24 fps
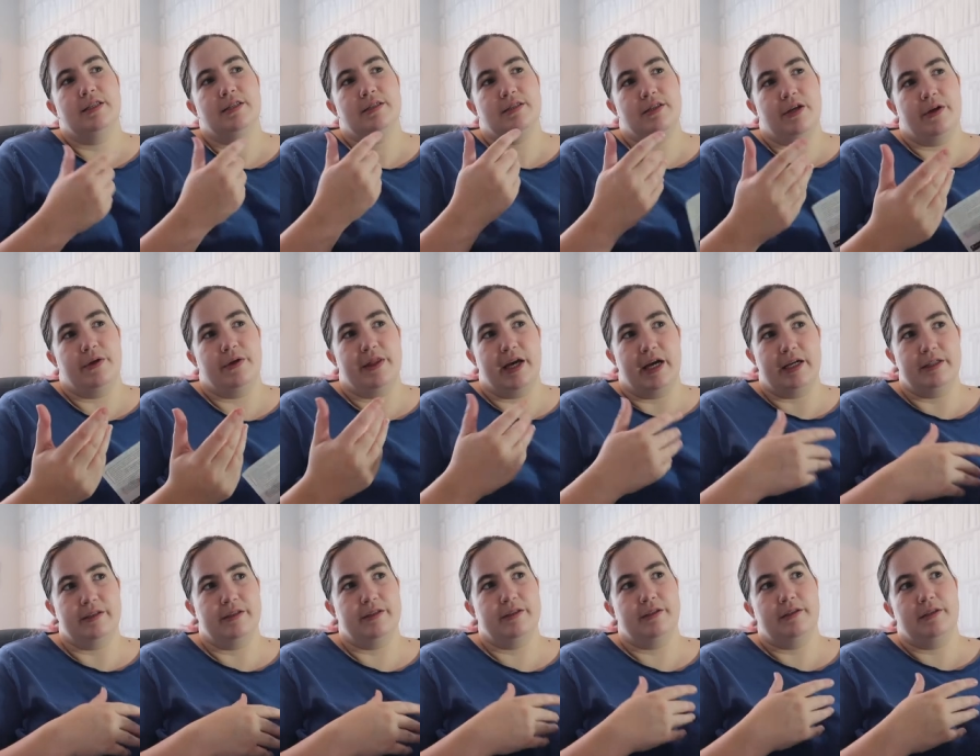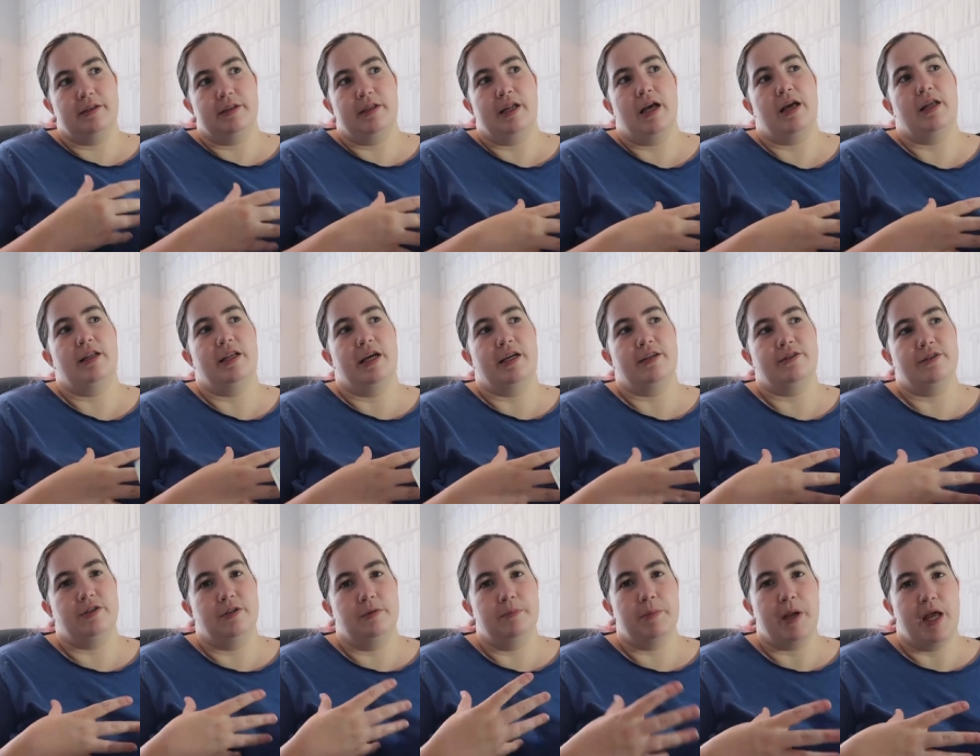so that
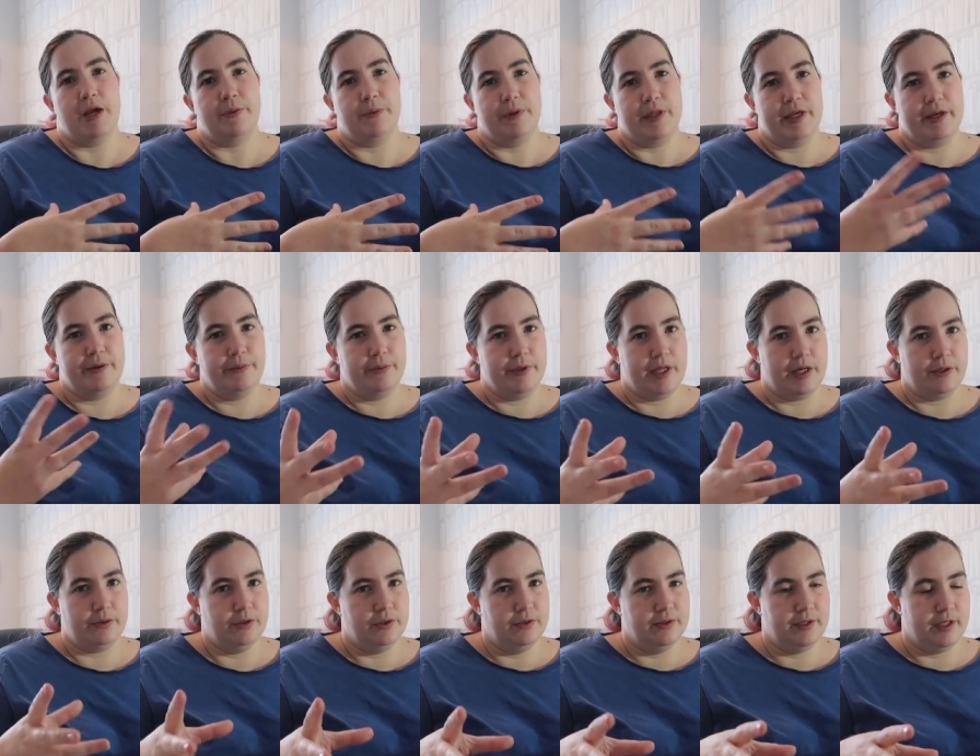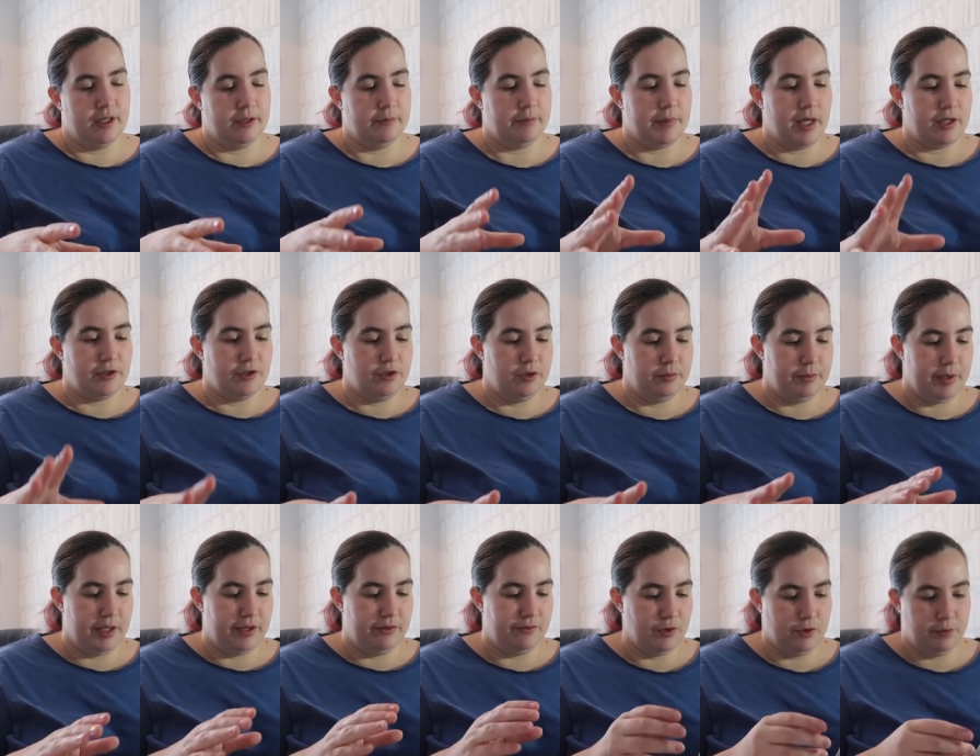lets you play with it without using up too
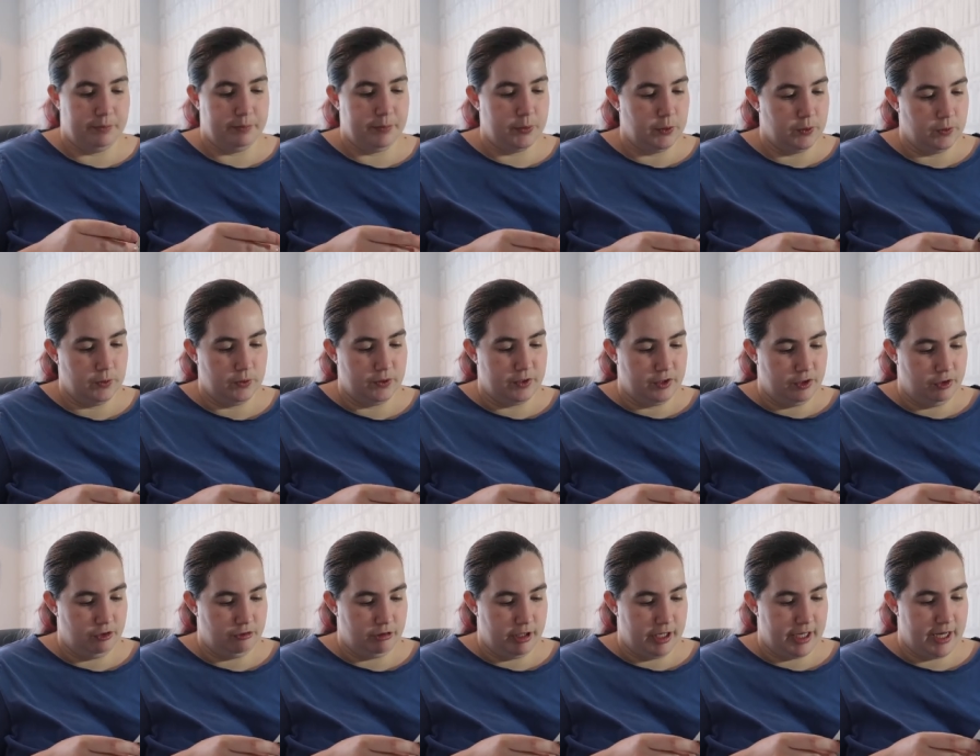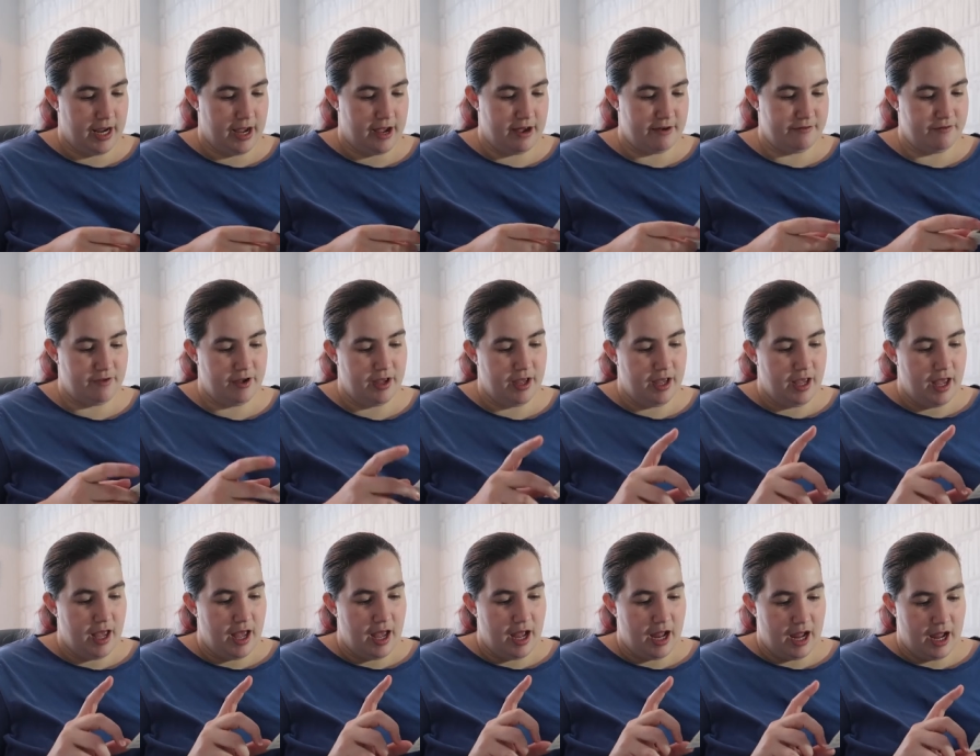many of your balls that you already have
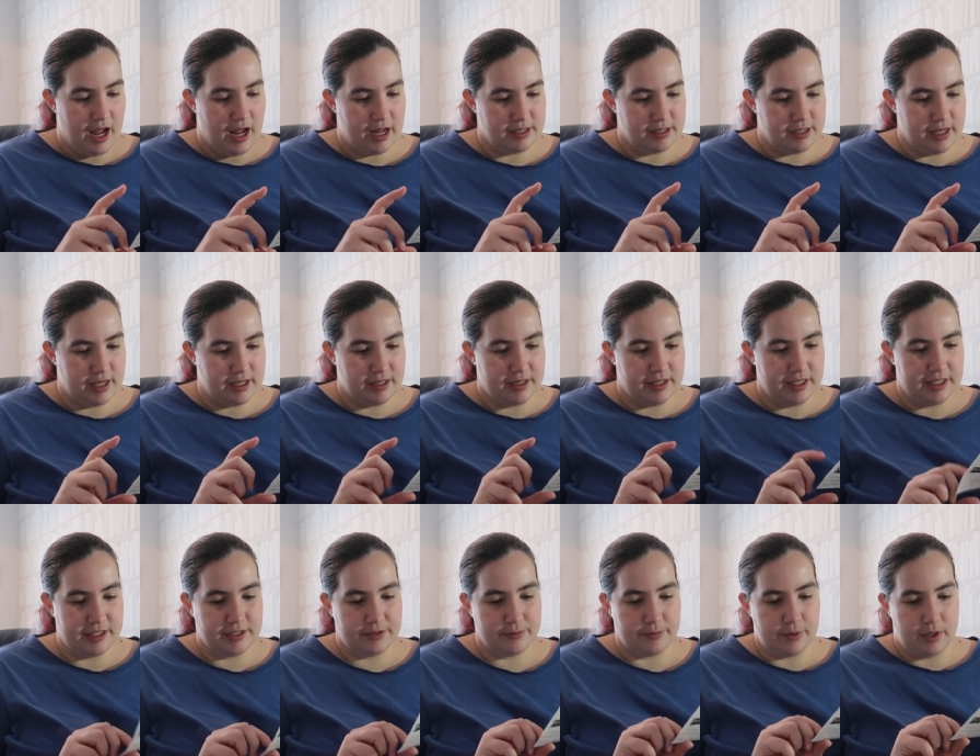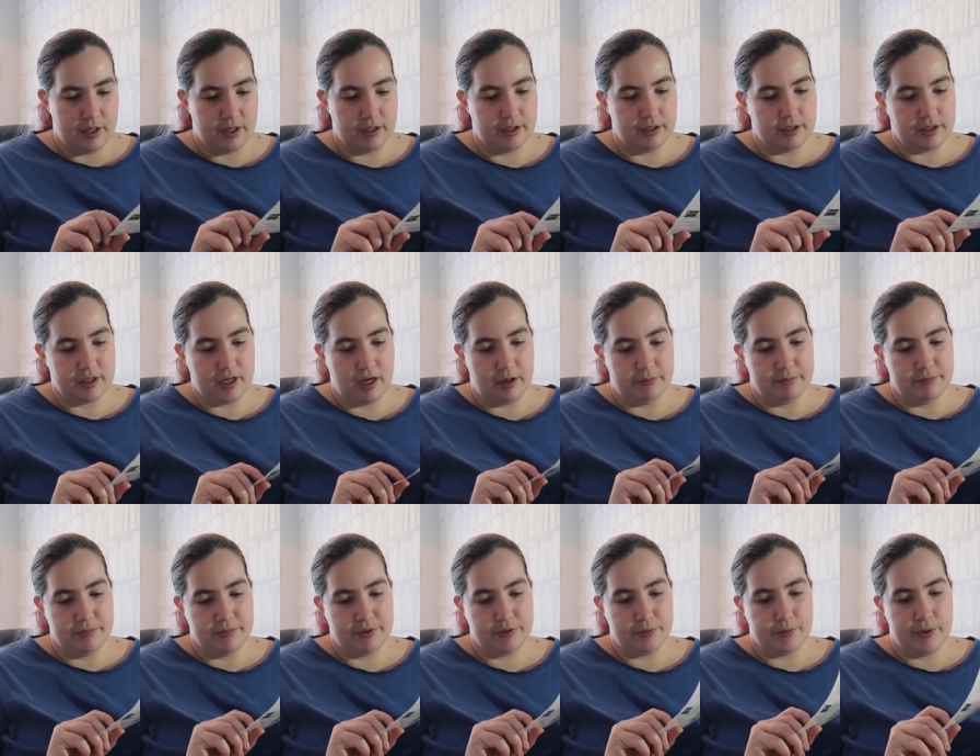and then this one
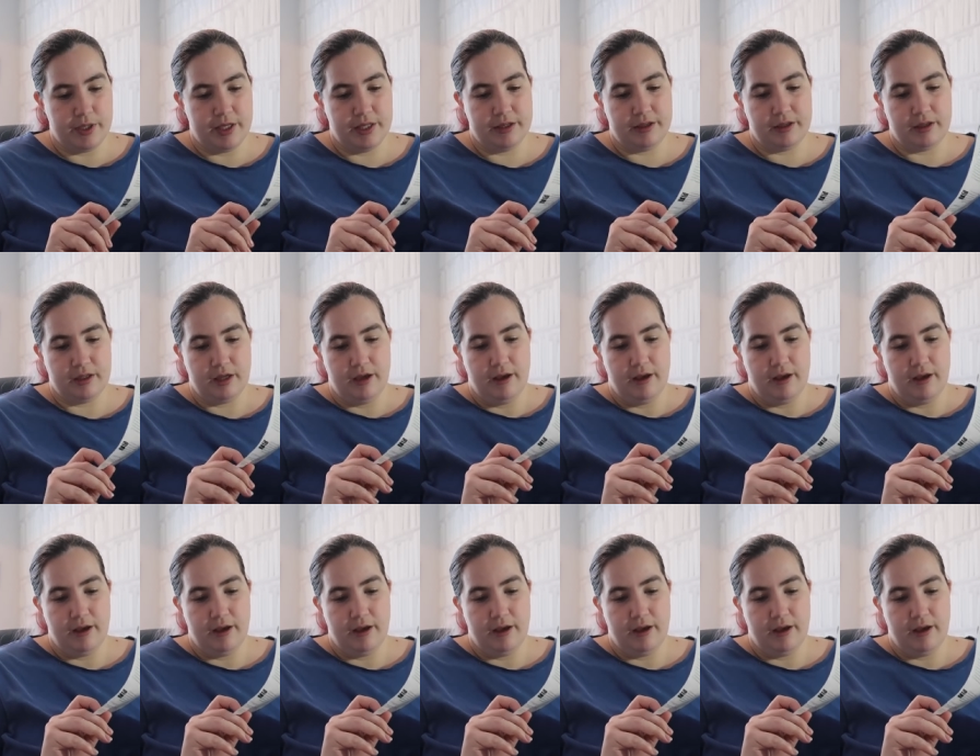comes with